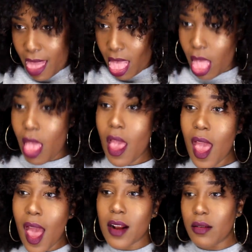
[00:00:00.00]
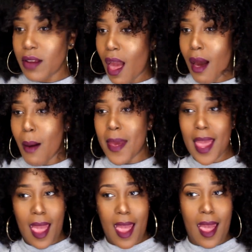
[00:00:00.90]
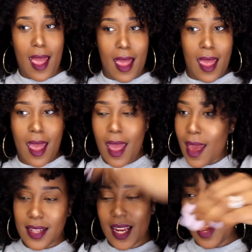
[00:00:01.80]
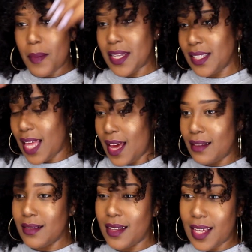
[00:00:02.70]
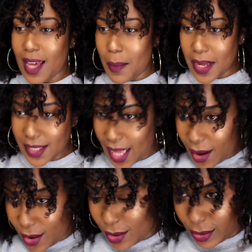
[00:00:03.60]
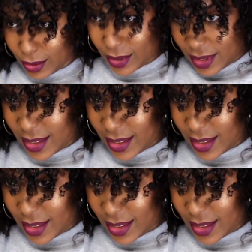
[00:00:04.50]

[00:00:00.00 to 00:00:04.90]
I don't know, because I think I messed that. I think I messed that whole